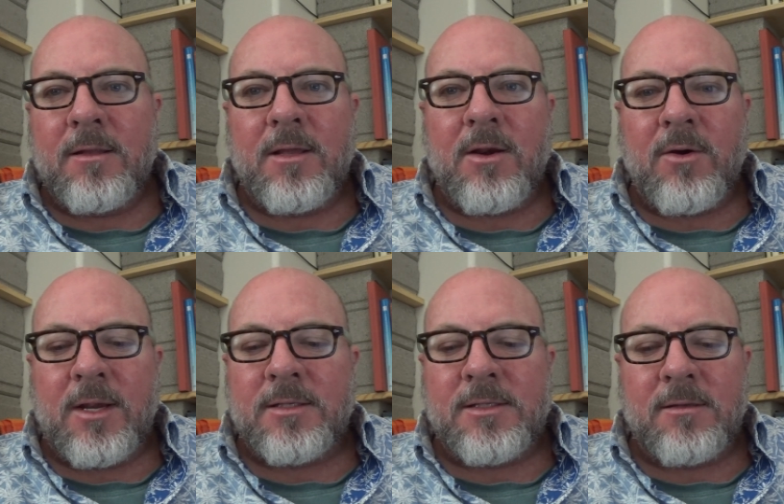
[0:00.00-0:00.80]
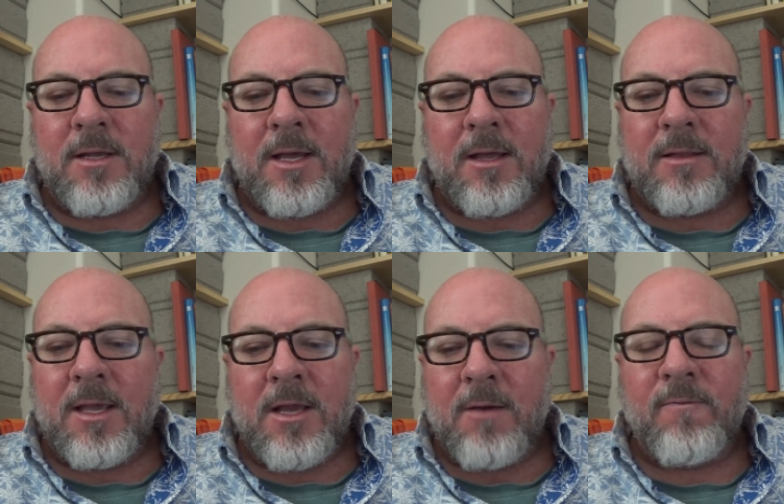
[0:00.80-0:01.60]
there is uh,
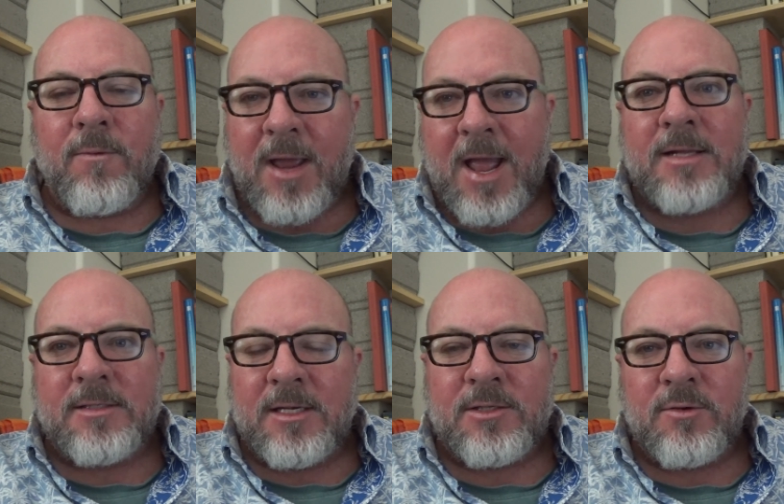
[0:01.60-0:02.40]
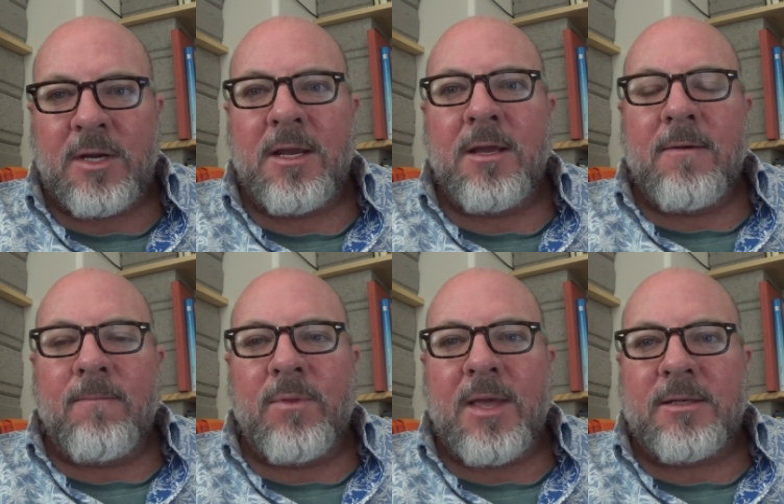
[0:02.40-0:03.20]
they come from ancestry
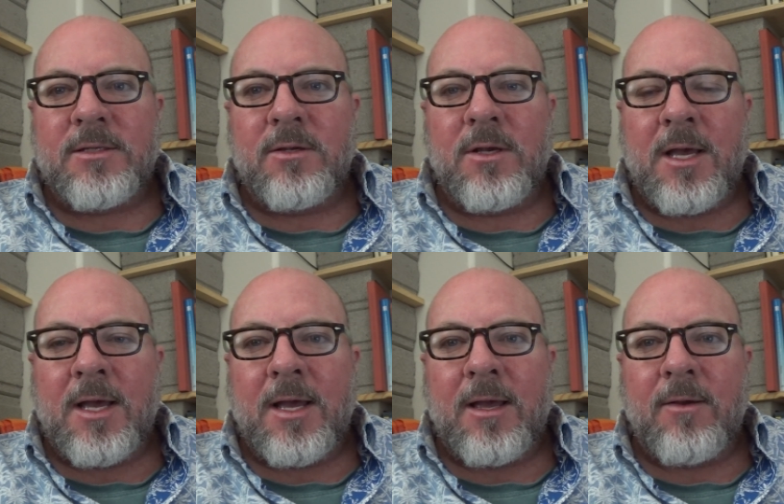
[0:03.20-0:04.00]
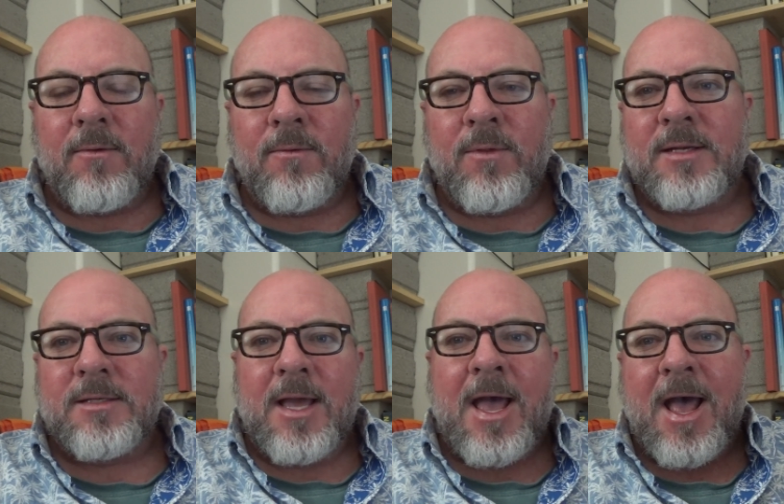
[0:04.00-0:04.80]
that uh, that
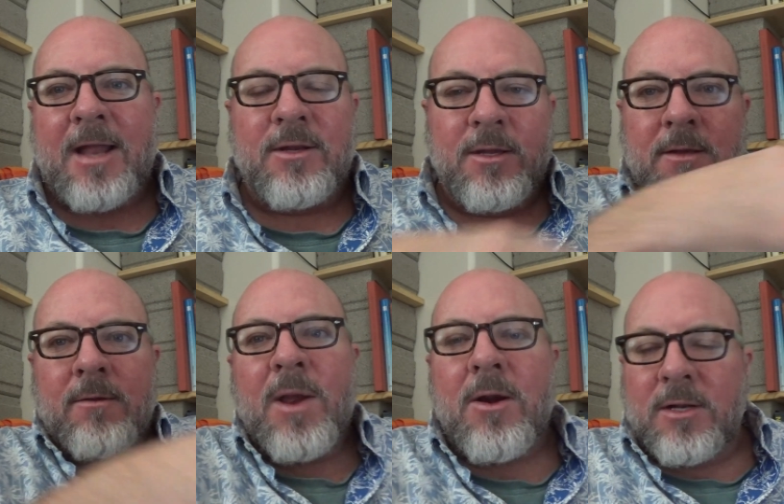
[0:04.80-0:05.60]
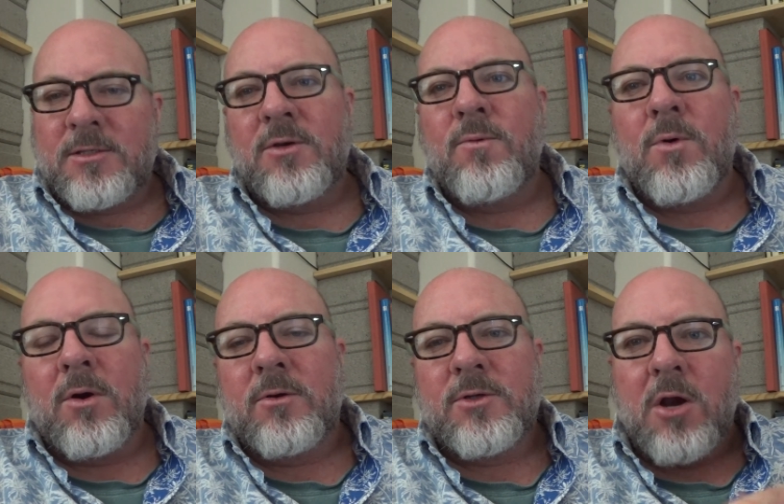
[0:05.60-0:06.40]
had parents who
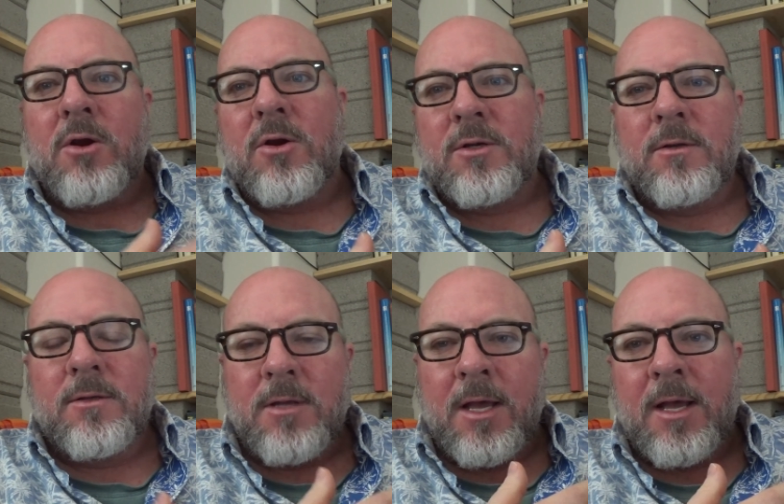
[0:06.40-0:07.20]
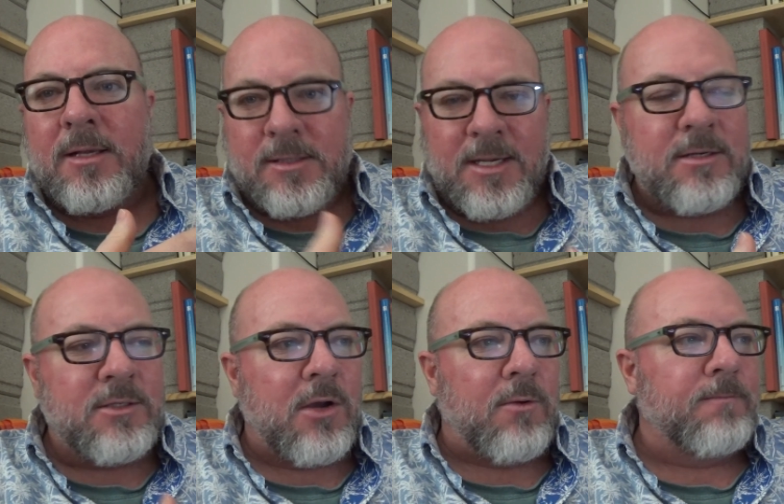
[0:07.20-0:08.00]
were darker uh, skin
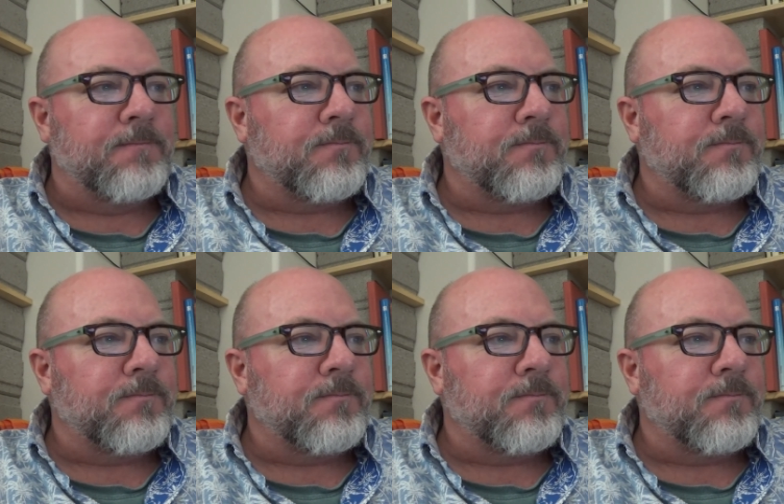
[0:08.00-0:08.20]
tone.